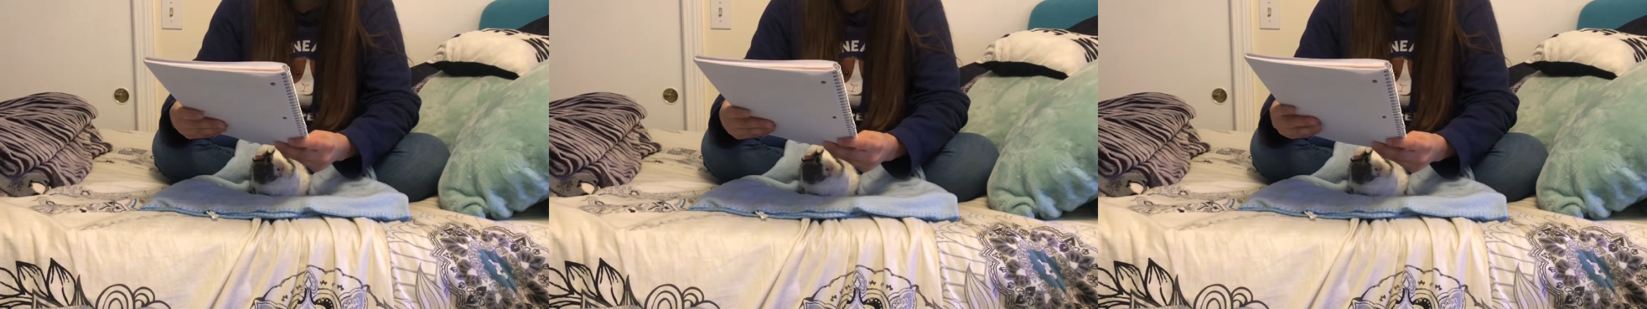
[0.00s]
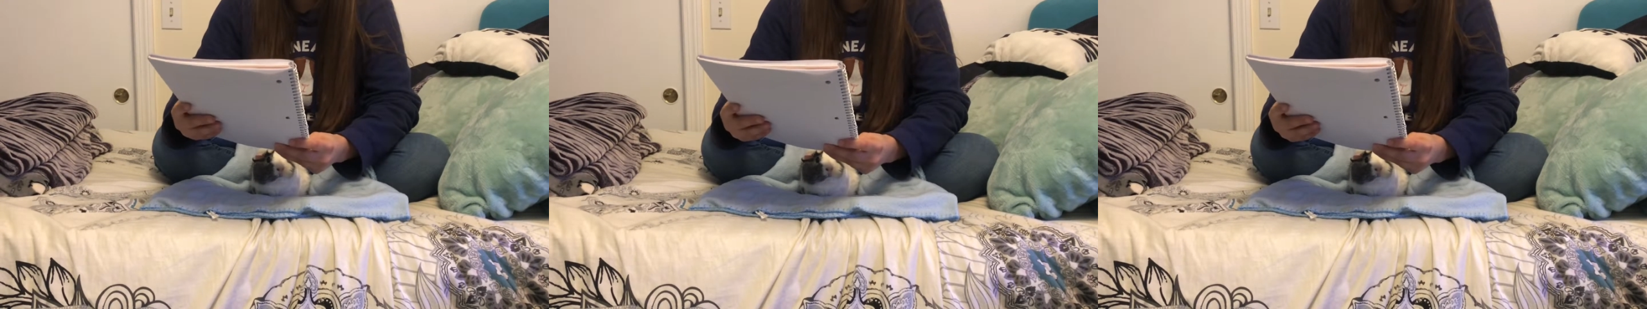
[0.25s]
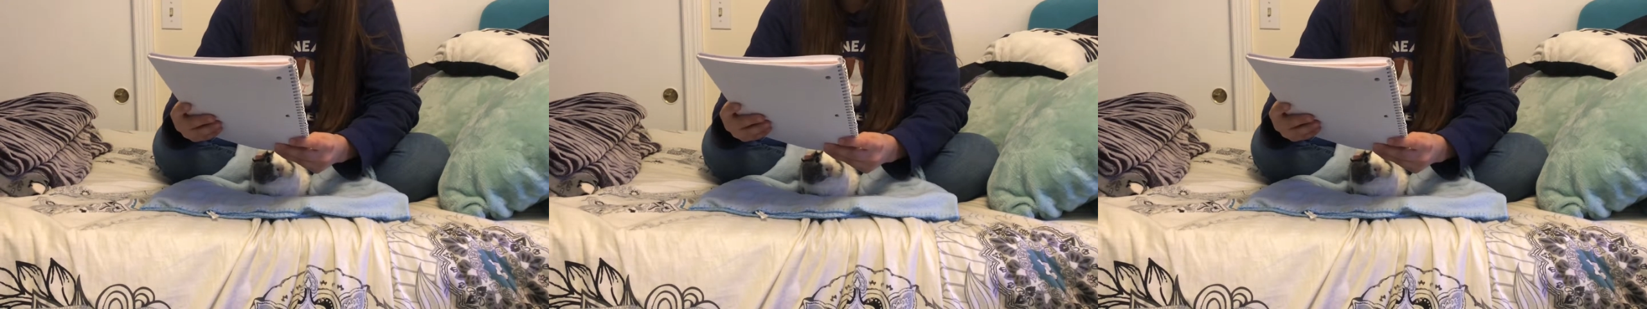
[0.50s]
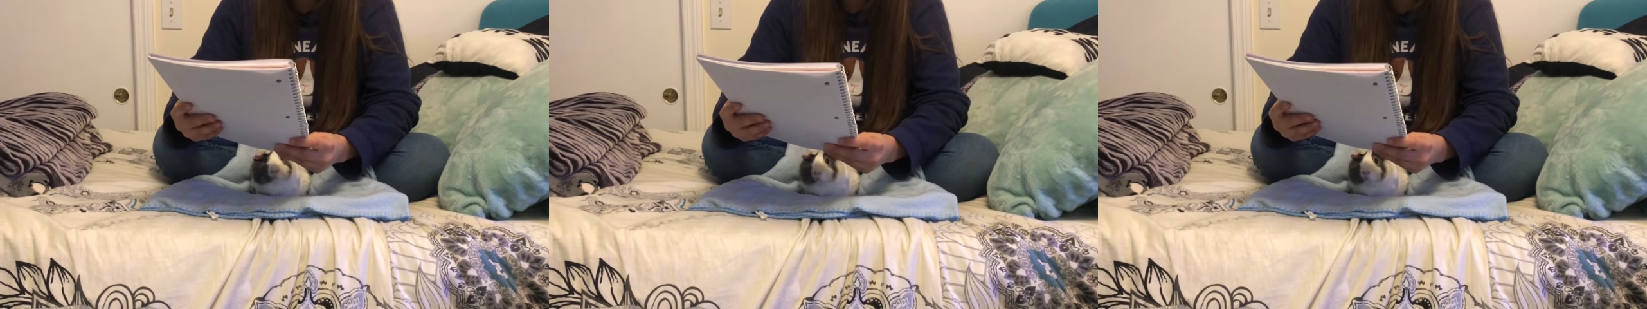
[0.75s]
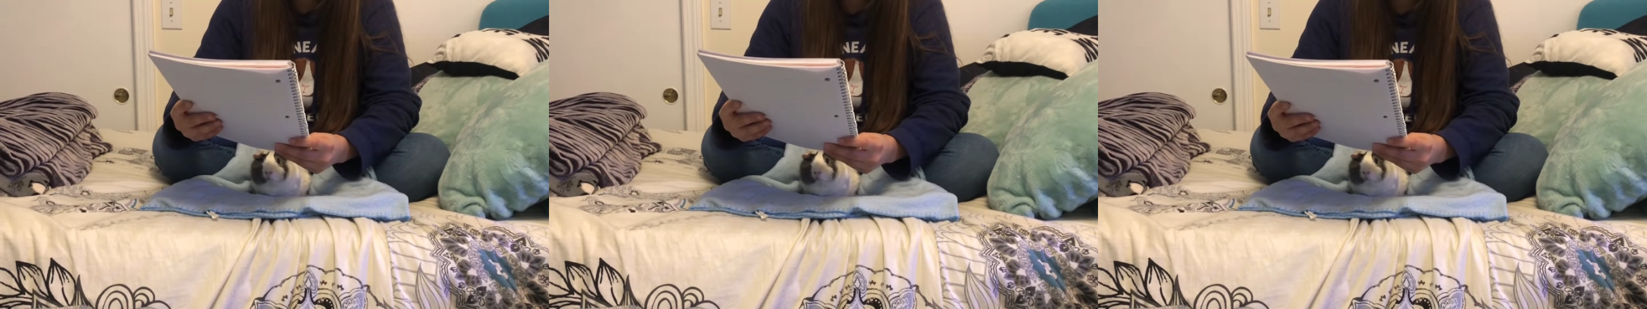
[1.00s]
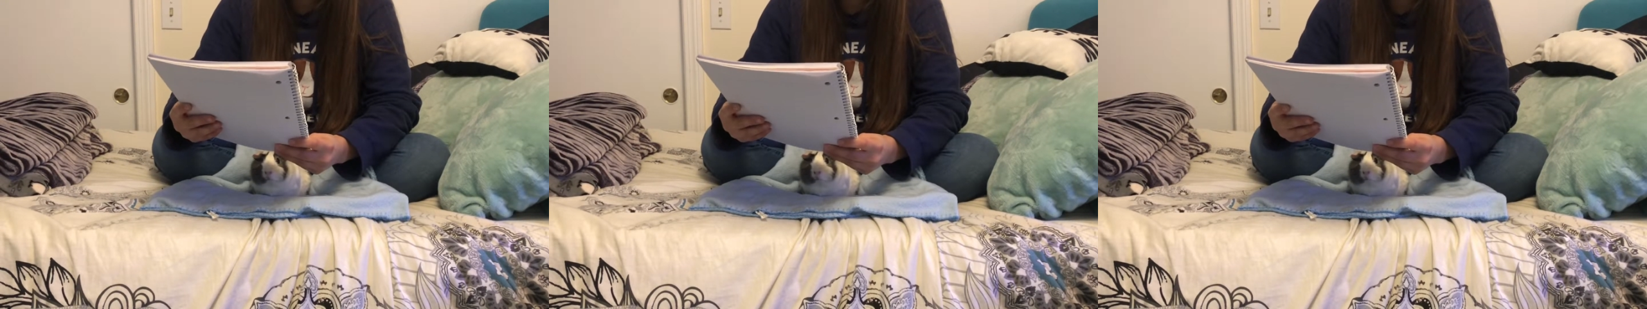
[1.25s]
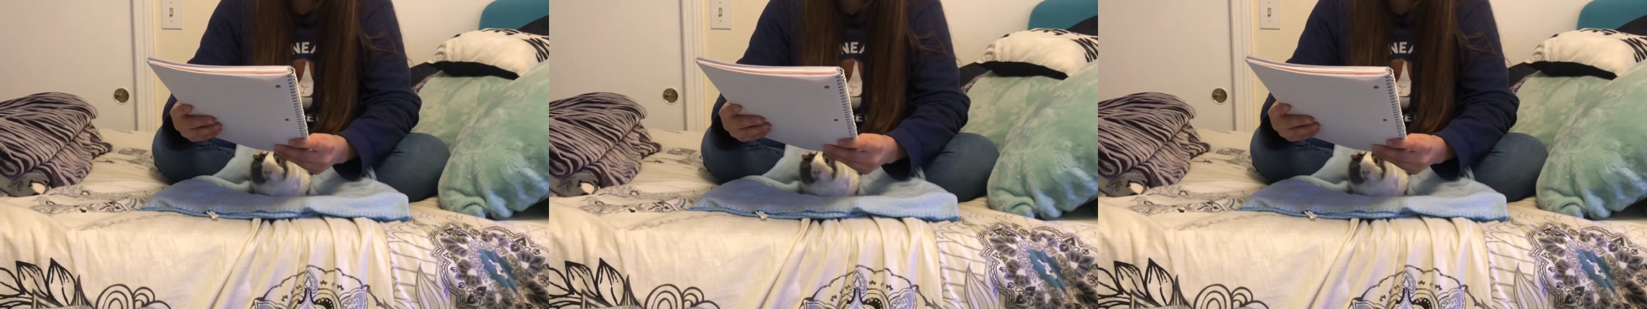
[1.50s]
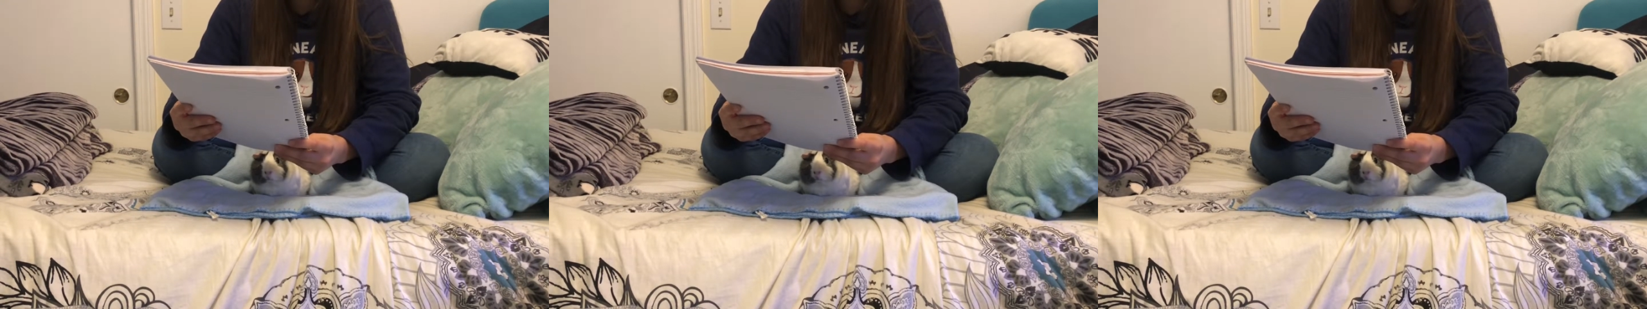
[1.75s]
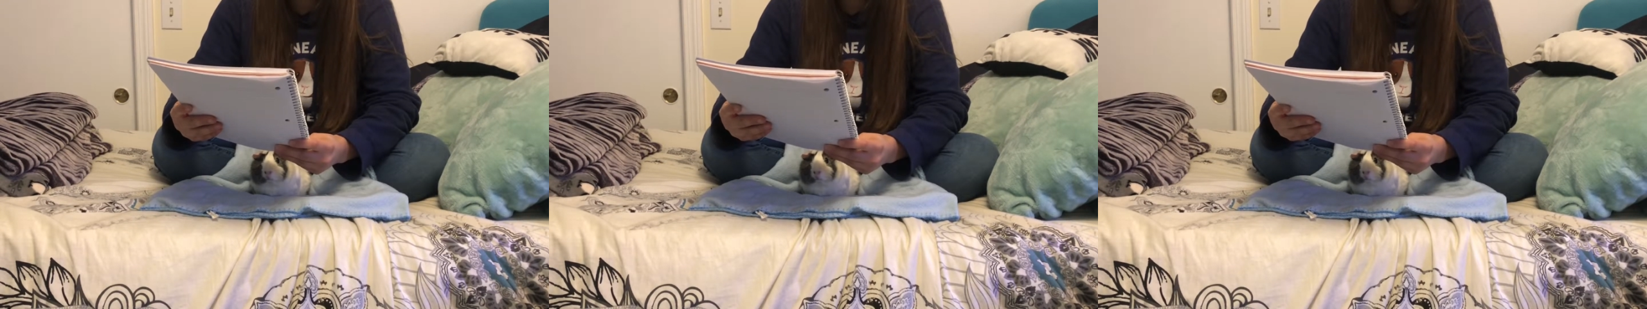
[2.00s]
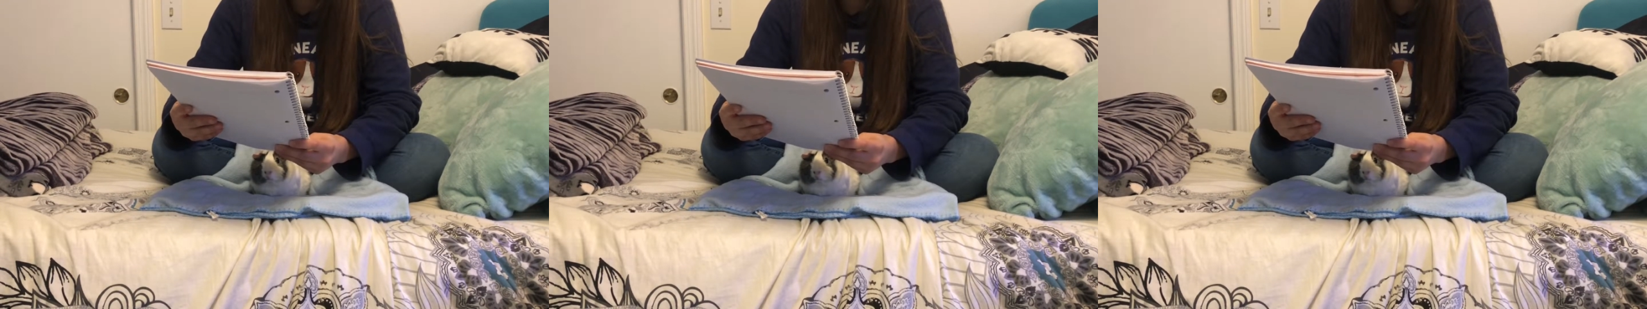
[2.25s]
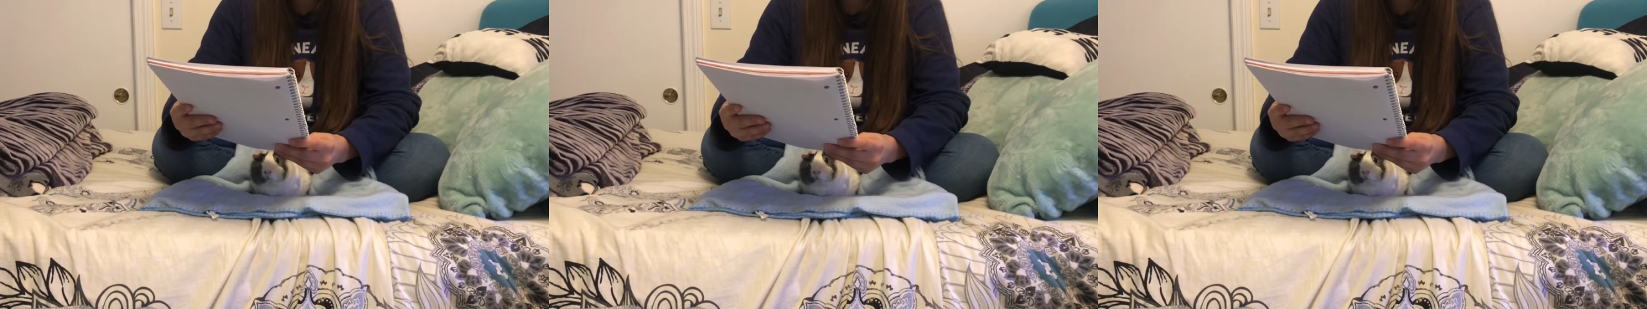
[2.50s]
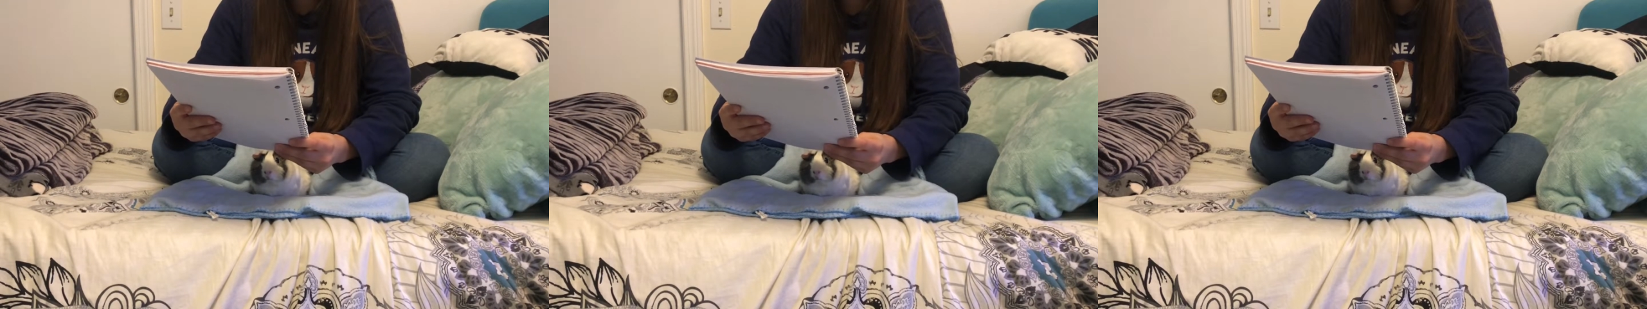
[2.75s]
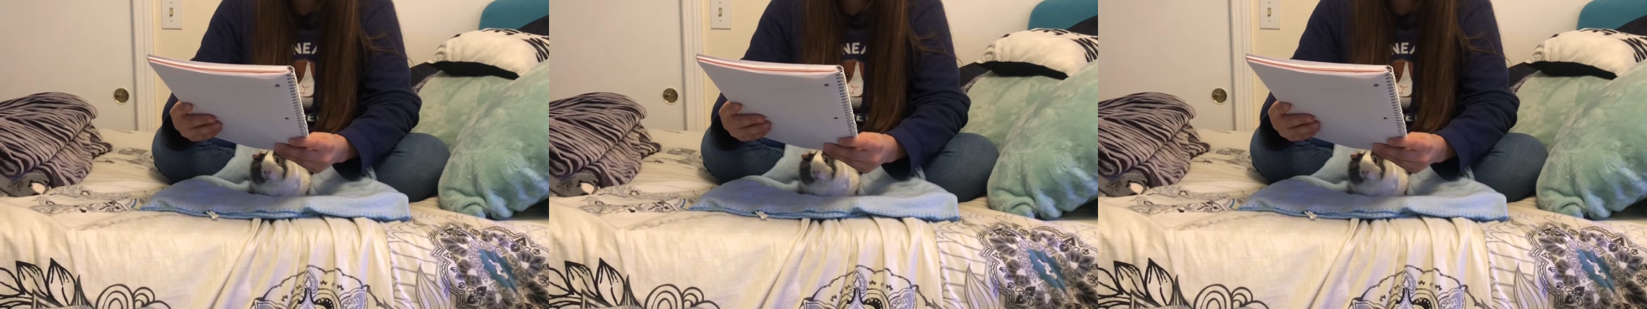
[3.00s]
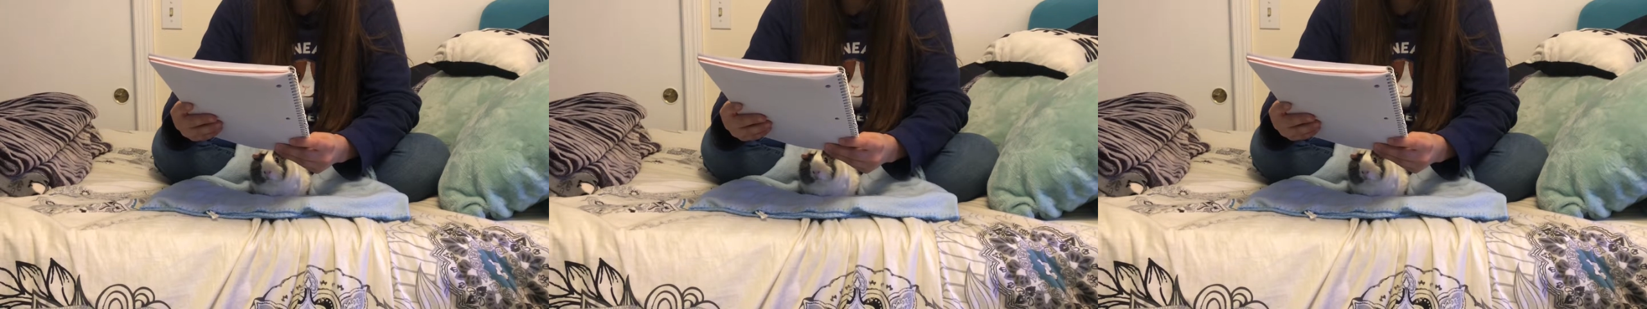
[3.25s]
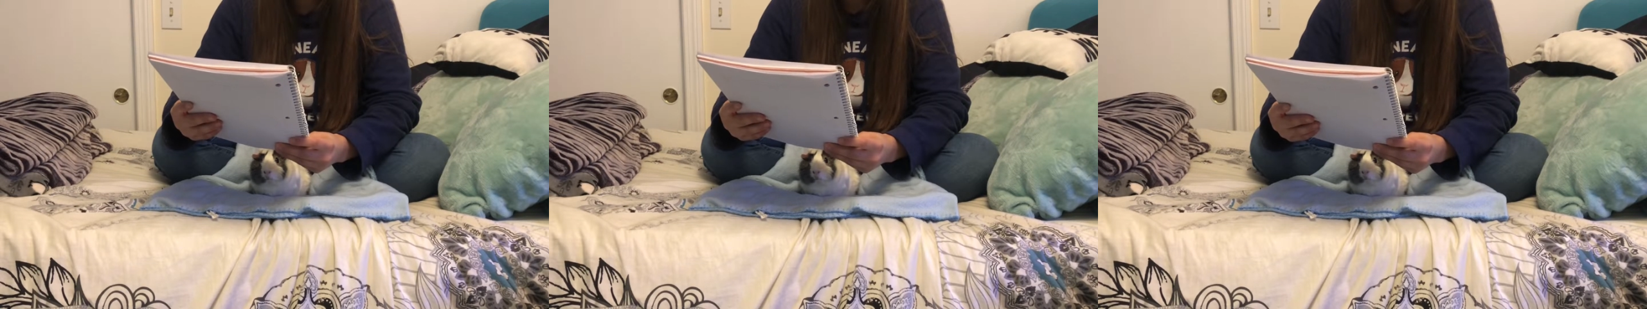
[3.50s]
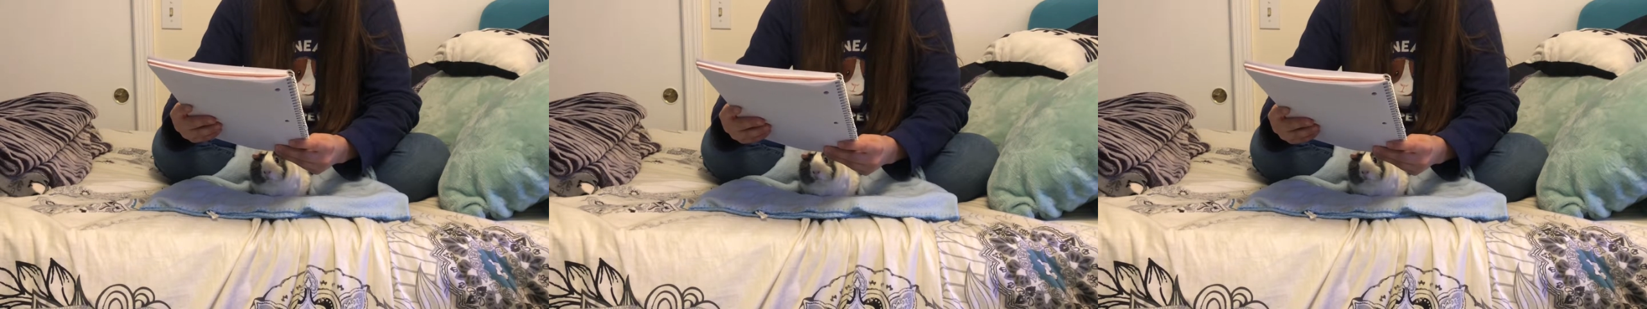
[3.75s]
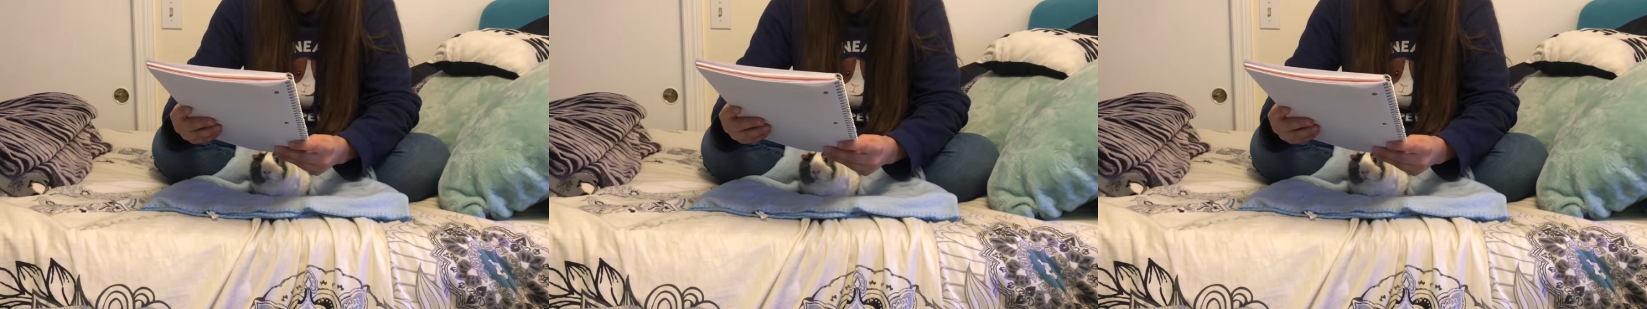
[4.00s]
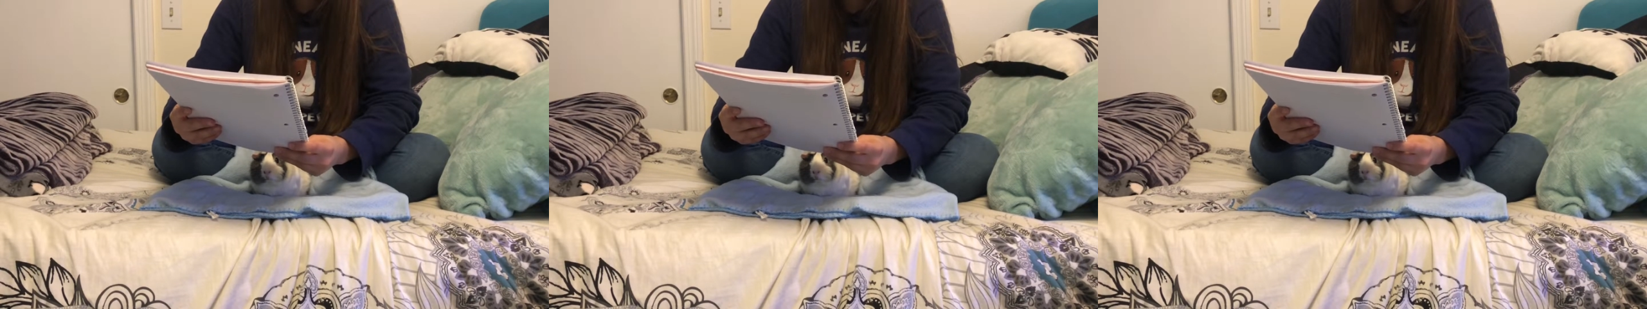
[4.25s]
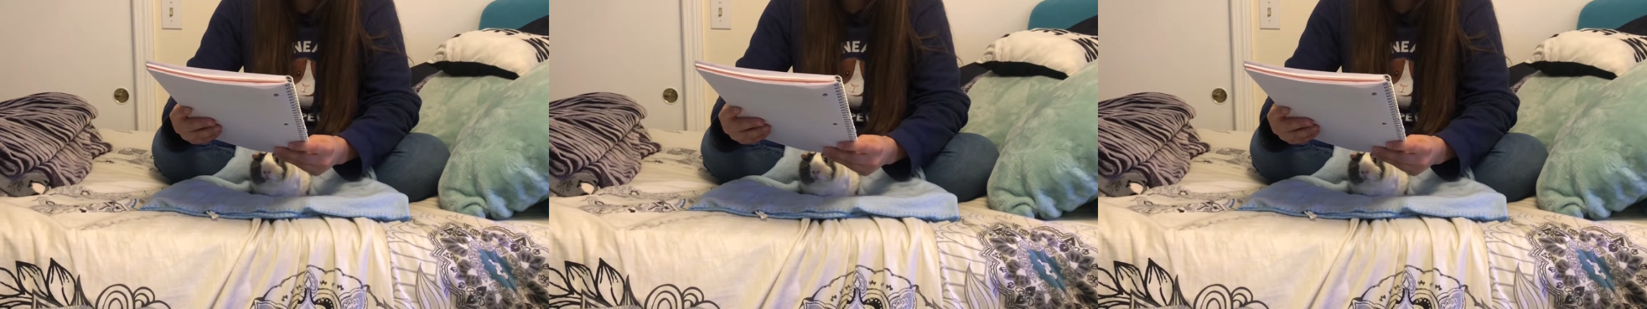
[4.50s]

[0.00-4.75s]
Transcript: (no speaker visible)